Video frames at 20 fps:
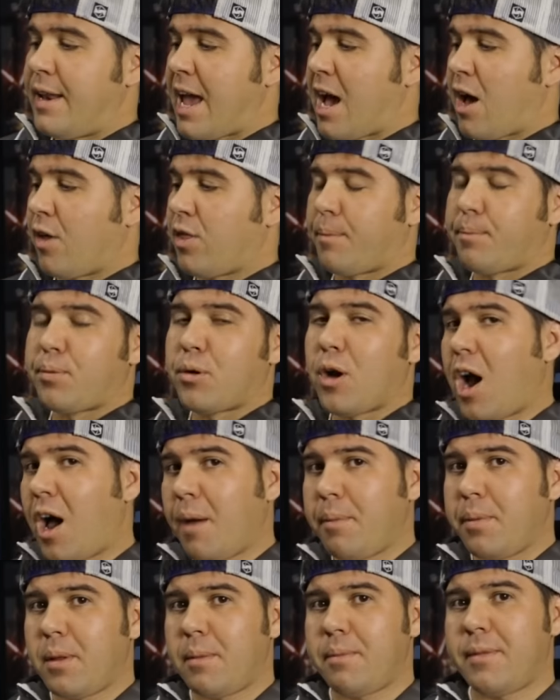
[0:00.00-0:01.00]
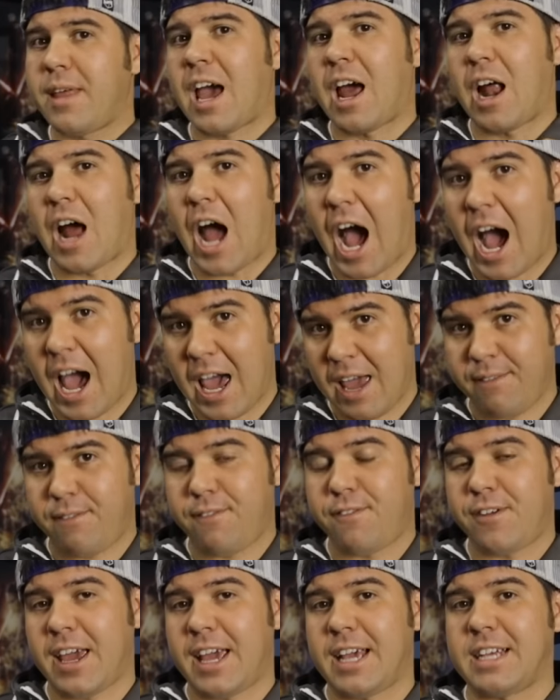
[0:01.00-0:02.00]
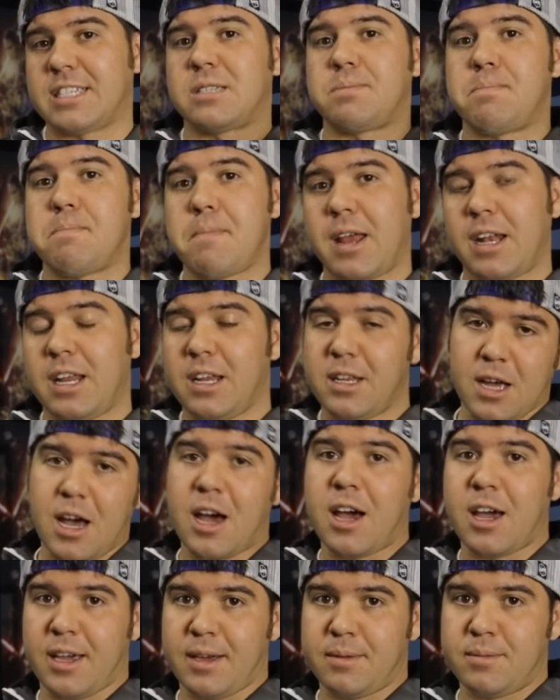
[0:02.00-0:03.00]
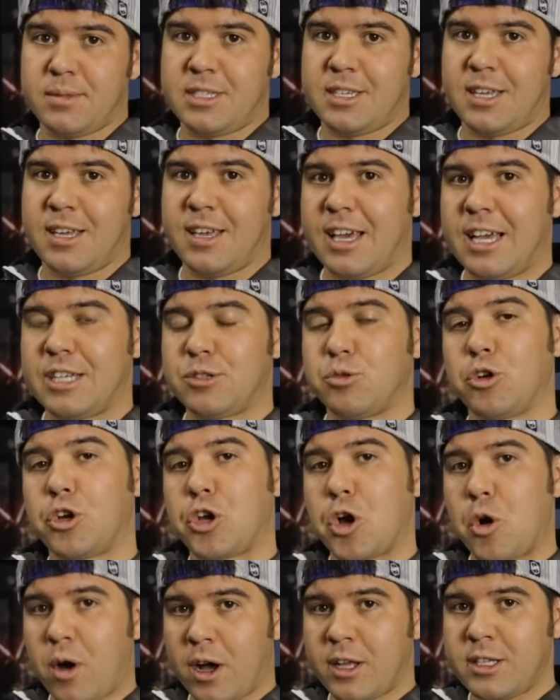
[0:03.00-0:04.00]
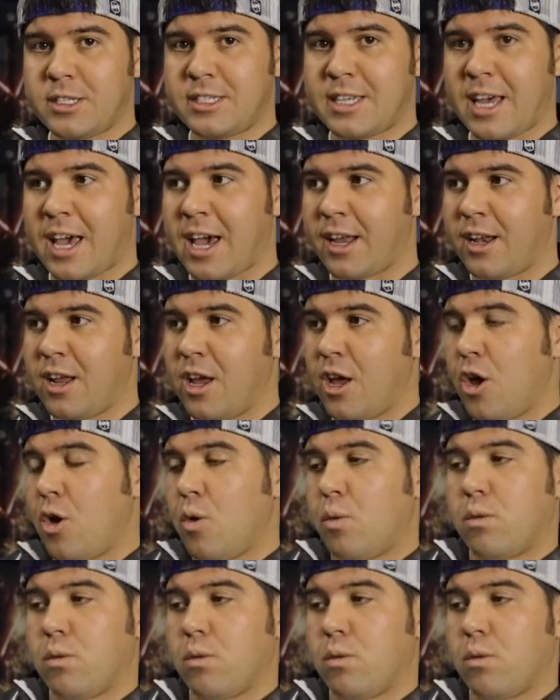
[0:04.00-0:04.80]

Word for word: Now the problem that I've faced many times is we'll go on set,